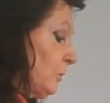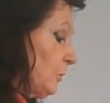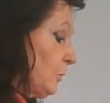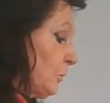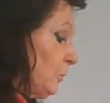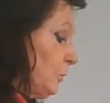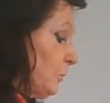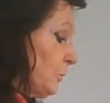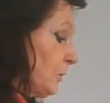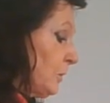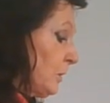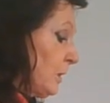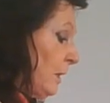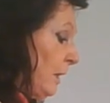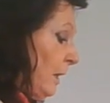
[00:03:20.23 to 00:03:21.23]

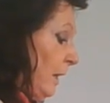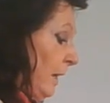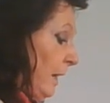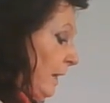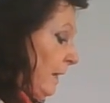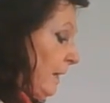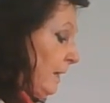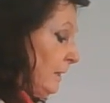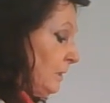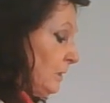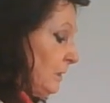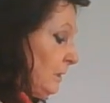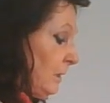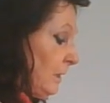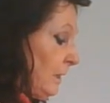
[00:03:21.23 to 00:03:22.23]
source. And
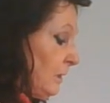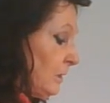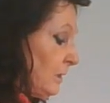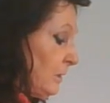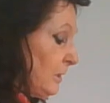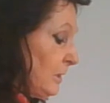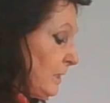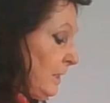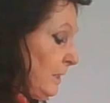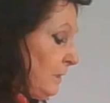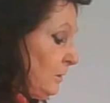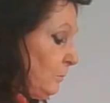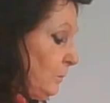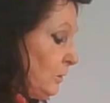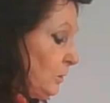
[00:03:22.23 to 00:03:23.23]
as I said,
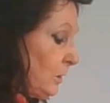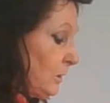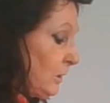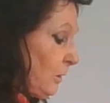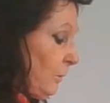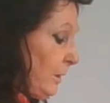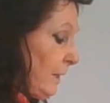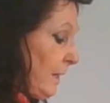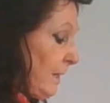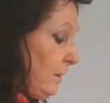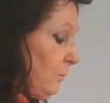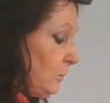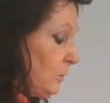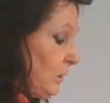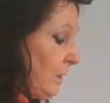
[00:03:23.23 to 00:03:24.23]
we're just going
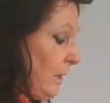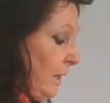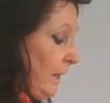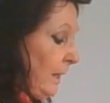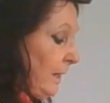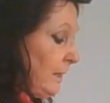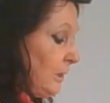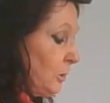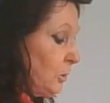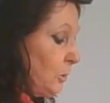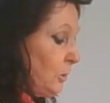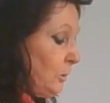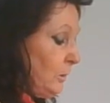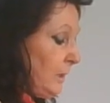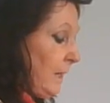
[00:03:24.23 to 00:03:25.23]
out, and it
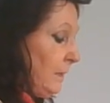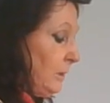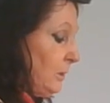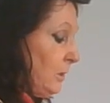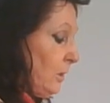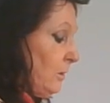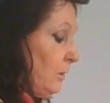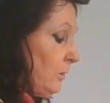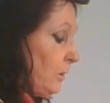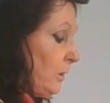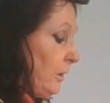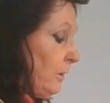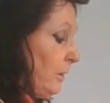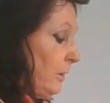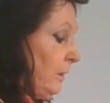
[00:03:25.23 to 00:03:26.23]
should get
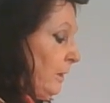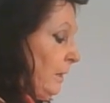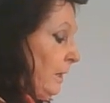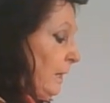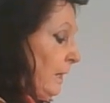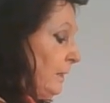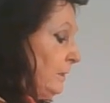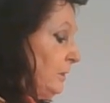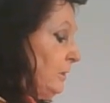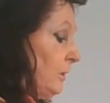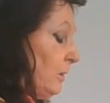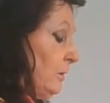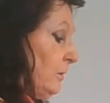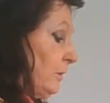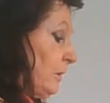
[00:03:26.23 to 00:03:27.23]
darker and
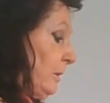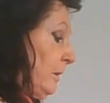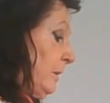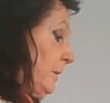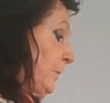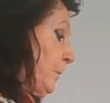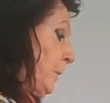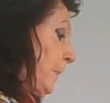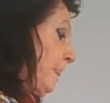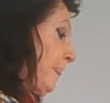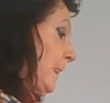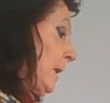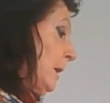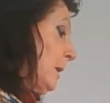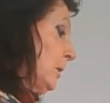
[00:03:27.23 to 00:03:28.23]
darker
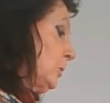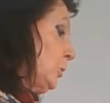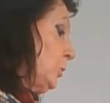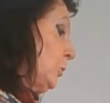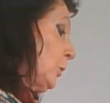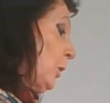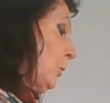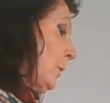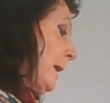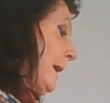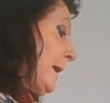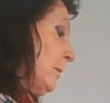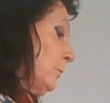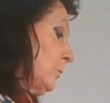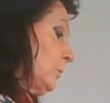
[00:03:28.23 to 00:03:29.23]
as you go
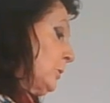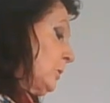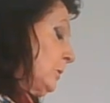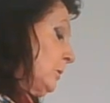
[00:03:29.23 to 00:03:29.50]
out